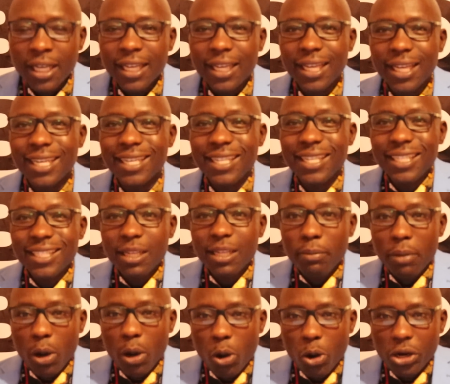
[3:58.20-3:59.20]
In
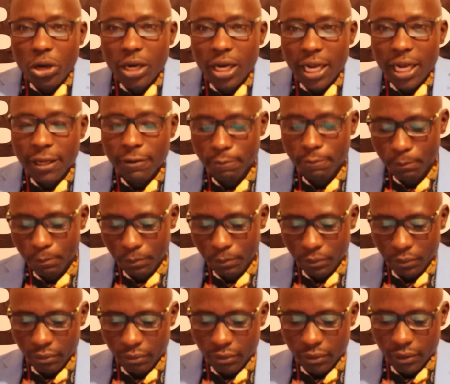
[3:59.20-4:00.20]
December only,
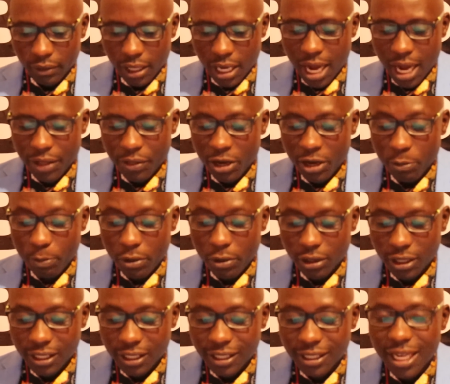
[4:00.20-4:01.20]
the
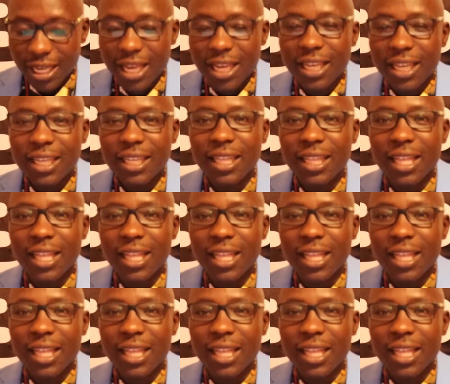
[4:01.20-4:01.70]
report is saying